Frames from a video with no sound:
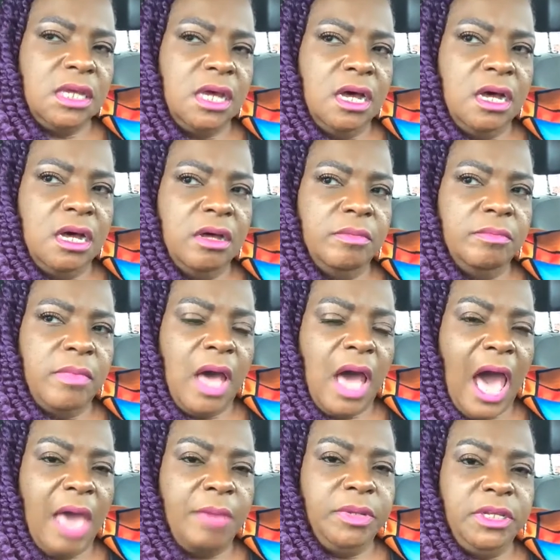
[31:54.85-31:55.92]

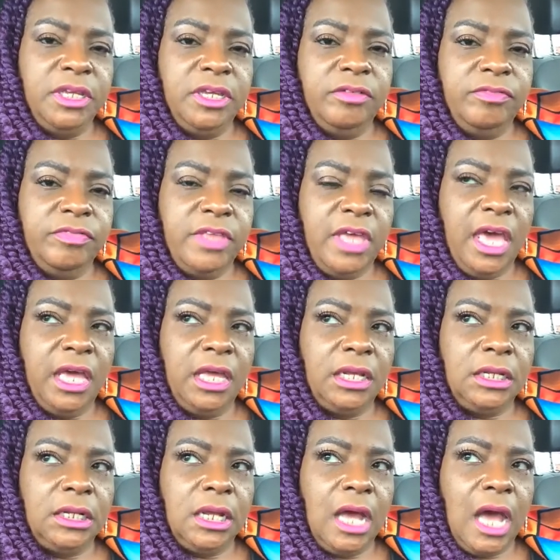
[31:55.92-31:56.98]
I believe that
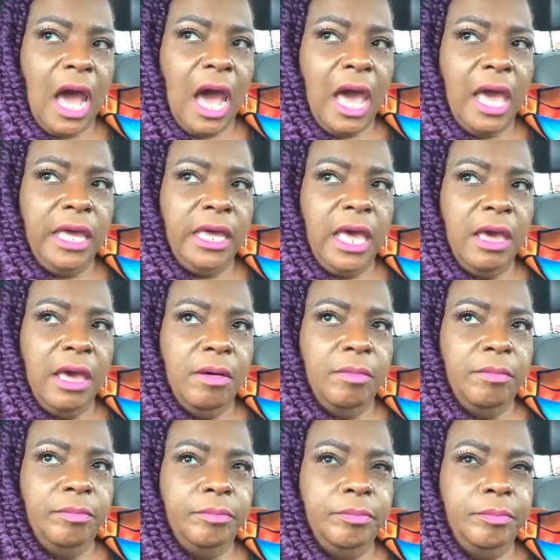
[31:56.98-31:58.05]
I
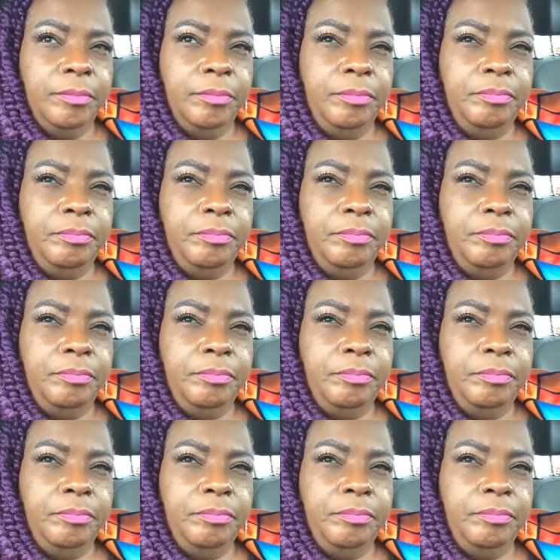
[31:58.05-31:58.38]
am